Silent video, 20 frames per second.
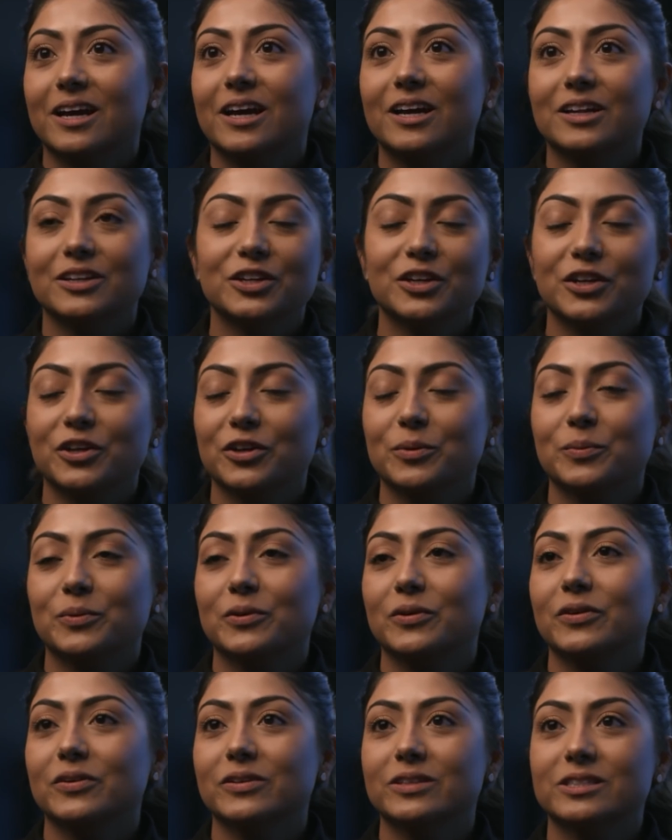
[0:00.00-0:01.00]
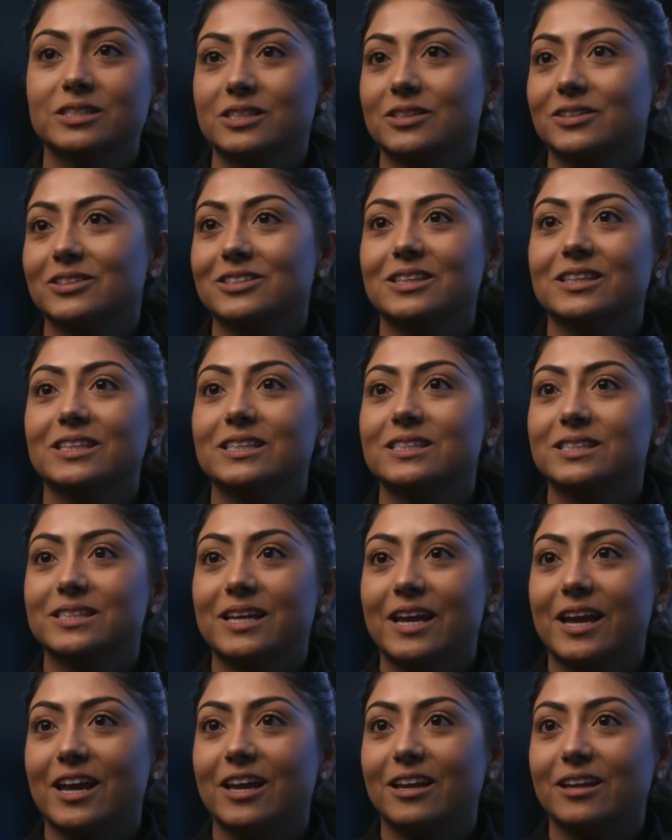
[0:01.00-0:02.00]
uncurable still to this
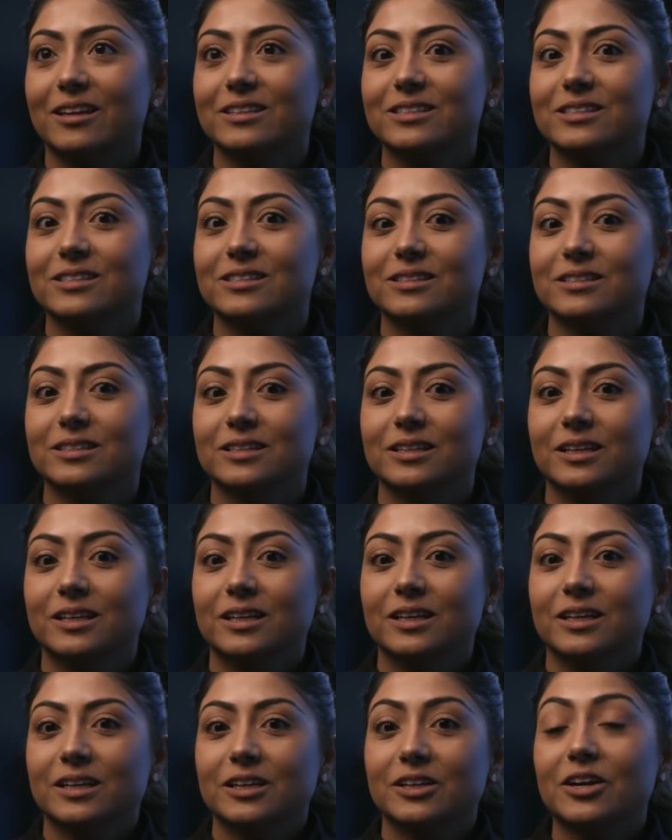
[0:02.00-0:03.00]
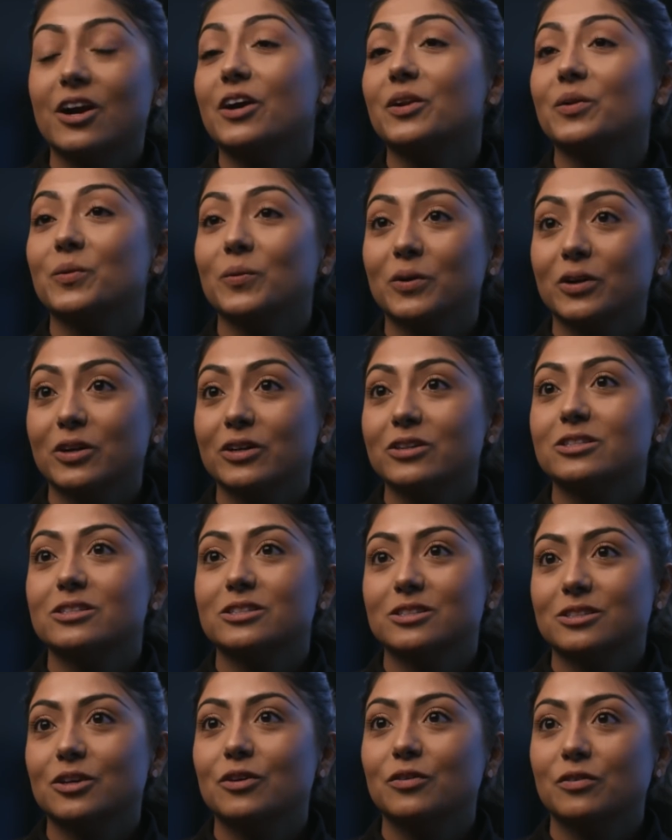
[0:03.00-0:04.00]
day, and it's gotten
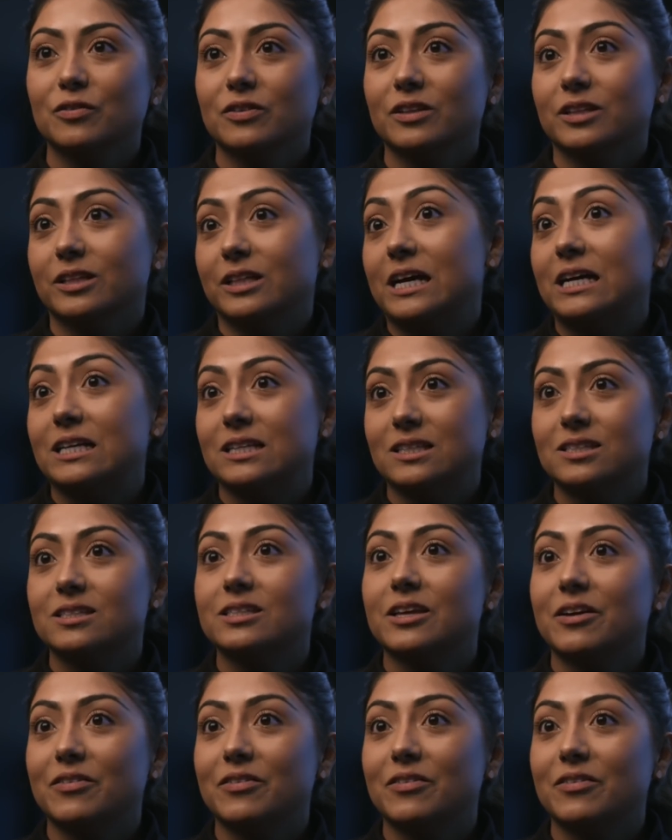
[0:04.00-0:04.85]
worse over the last